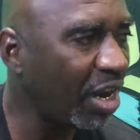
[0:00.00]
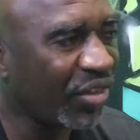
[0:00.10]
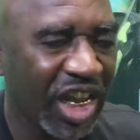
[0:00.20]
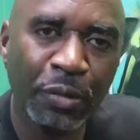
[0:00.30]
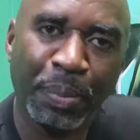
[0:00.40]

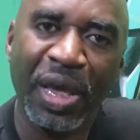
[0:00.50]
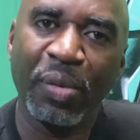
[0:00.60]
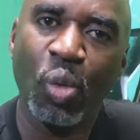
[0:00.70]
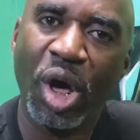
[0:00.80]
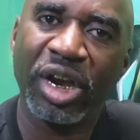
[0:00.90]
Man, if these
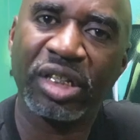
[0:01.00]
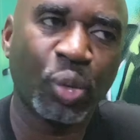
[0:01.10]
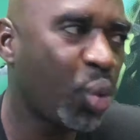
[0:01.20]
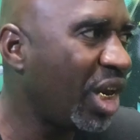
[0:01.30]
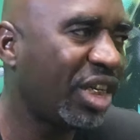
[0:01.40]
people
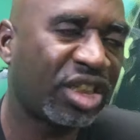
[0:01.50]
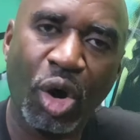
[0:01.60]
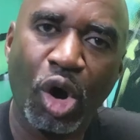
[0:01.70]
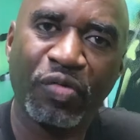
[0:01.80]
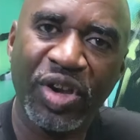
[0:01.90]
wanted to
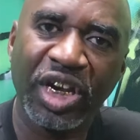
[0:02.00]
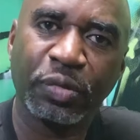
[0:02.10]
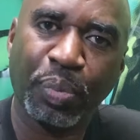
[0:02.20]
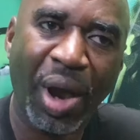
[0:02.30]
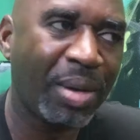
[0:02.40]
really
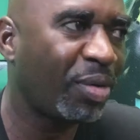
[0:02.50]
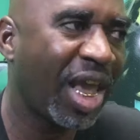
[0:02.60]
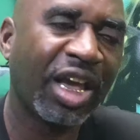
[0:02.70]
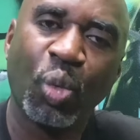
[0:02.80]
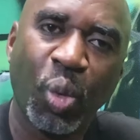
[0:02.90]
solve niggas'
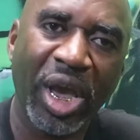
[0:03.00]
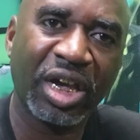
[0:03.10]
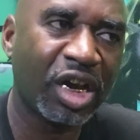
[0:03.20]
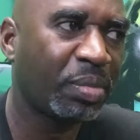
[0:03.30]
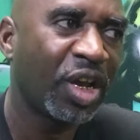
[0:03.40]
problem, they could
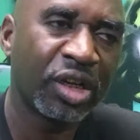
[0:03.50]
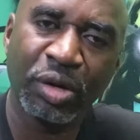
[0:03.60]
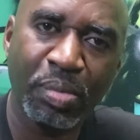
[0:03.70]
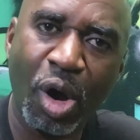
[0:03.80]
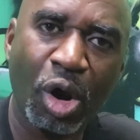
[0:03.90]
wake up
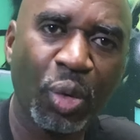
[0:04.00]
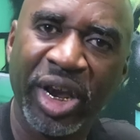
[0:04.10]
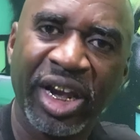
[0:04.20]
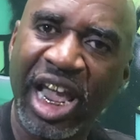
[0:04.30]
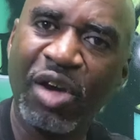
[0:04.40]

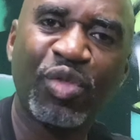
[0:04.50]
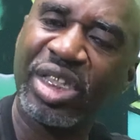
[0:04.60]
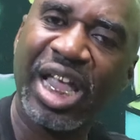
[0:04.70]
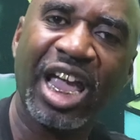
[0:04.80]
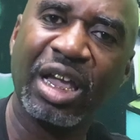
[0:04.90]
tomorrow and
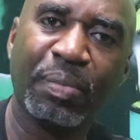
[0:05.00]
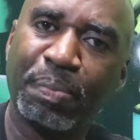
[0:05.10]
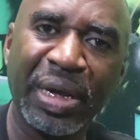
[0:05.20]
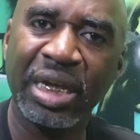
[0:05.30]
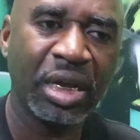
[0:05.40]

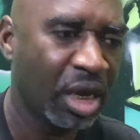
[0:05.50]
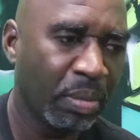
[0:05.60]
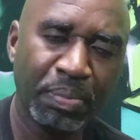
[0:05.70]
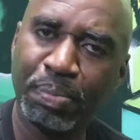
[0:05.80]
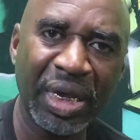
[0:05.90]
everything
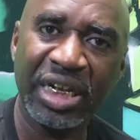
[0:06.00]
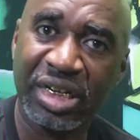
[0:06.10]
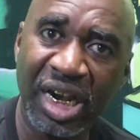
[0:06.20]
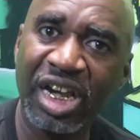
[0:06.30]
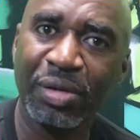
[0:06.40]
be
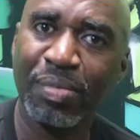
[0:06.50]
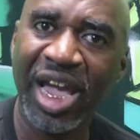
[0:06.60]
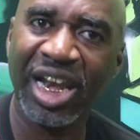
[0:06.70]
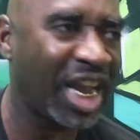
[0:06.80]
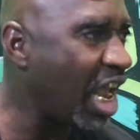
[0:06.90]
be
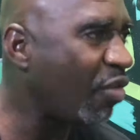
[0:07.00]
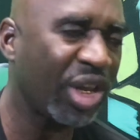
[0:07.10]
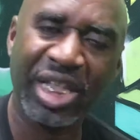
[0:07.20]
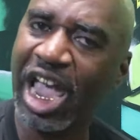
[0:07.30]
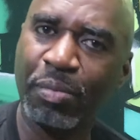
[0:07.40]
done, man, and
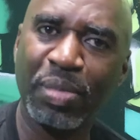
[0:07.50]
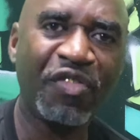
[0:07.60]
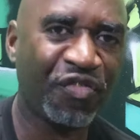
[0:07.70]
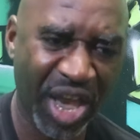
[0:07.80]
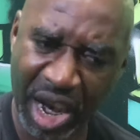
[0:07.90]

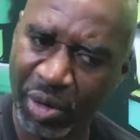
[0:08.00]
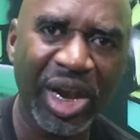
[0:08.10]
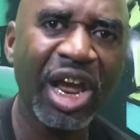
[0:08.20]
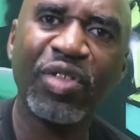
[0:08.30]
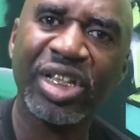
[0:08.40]
everything be
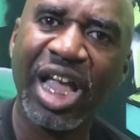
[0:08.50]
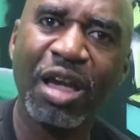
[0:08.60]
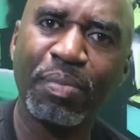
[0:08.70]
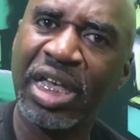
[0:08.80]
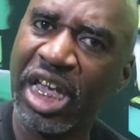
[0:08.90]
fair and
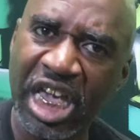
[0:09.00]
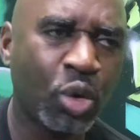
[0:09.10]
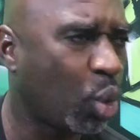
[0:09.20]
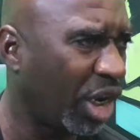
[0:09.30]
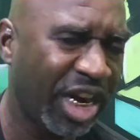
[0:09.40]
everything
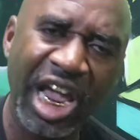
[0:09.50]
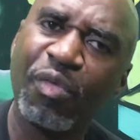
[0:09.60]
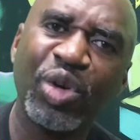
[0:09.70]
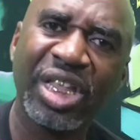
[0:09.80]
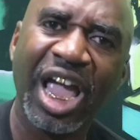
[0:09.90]
be equal
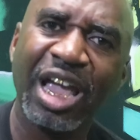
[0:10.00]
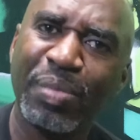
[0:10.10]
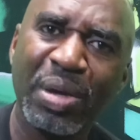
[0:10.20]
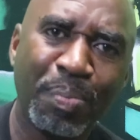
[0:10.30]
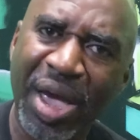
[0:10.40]
and
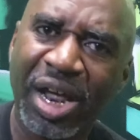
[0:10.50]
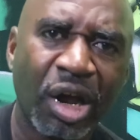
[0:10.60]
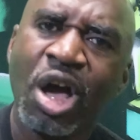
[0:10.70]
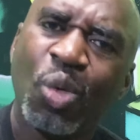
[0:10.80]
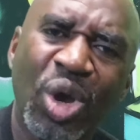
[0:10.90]
everything be
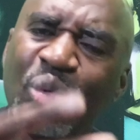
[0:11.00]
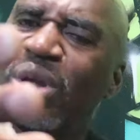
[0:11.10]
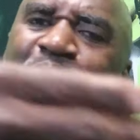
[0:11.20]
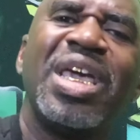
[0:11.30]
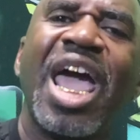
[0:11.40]
better.
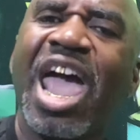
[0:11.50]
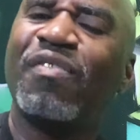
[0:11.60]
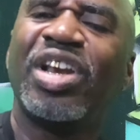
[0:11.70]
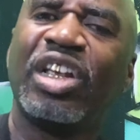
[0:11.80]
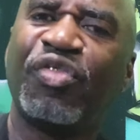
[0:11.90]
We wouldn't be
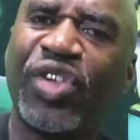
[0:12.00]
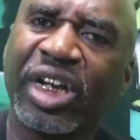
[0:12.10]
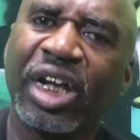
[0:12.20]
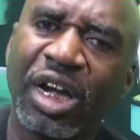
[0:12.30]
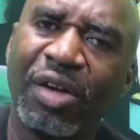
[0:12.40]
having this
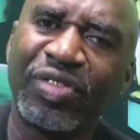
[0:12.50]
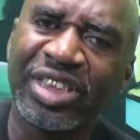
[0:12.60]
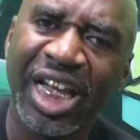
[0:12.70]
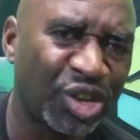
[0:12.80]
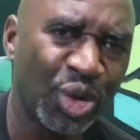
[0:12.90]
fucking
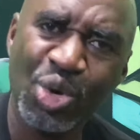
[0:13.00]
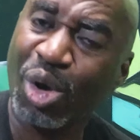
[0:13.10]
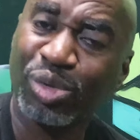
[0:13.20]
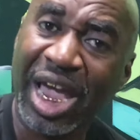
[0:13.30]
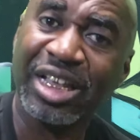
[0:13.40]
conversation.
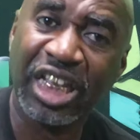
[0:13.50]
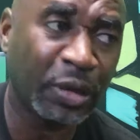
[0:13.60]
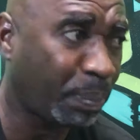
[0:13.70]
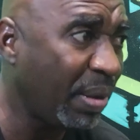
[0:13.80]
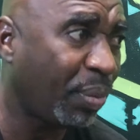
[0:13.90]
You don't
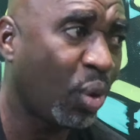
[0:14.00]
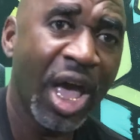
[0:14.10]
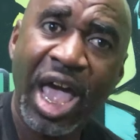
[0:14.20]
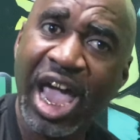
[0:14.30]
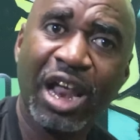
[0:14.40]
think these
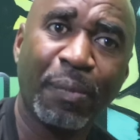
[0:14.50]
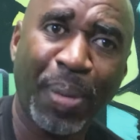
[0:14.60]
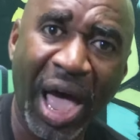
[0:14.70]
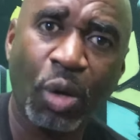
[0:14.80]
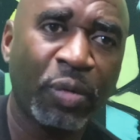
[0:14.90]
people
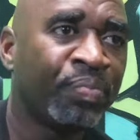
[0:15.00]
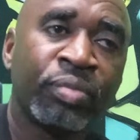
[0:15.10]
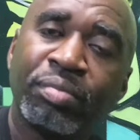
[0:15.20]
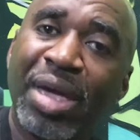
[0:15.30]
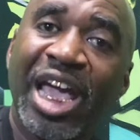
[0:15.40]
had a
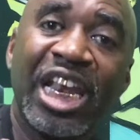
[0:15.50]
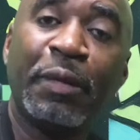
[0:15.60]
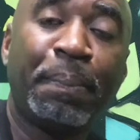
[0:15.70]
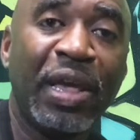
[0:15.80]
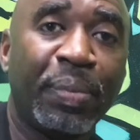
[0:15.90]
power
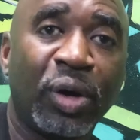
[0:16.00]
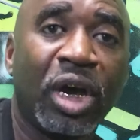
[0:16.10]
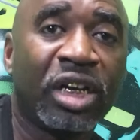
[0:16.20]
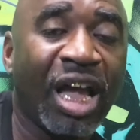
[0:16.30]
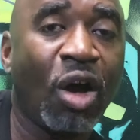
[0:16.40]
Man, these
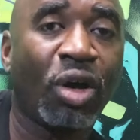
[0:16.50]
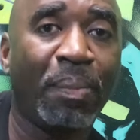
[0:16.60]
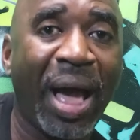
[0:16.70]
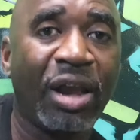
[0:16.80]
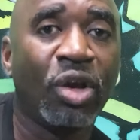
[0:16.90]
people
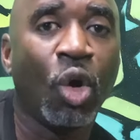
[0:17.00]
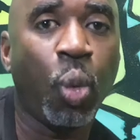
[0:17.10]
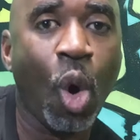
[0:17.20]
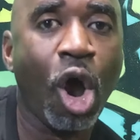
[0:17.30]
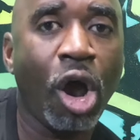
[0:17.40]
talk
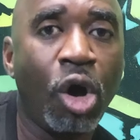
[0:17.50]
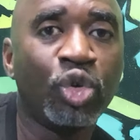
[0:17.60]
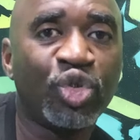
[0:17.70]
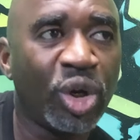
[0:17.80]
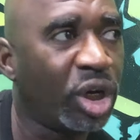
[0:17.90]
about
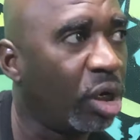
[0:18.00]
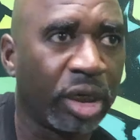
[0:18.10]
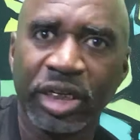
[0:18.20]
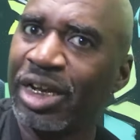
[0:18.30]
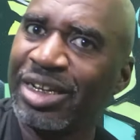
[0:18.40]
war on
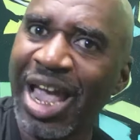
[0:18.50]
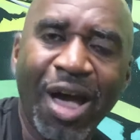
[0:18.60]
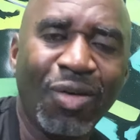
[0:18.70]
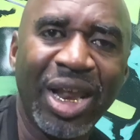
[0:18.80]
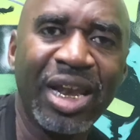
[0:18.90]
drugs.
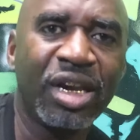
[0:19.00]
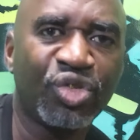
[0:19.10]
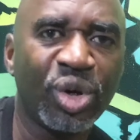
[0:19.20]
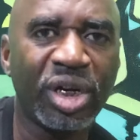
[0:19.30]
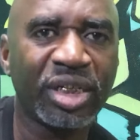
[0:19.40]
Y'all
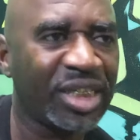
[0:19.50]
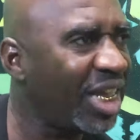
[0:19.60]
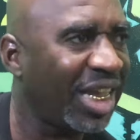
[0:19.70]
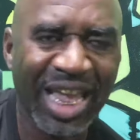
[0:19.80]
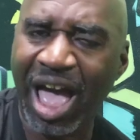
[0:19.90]
let the
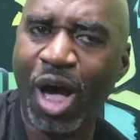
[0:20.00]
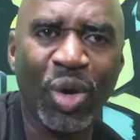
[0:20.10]
drugs in.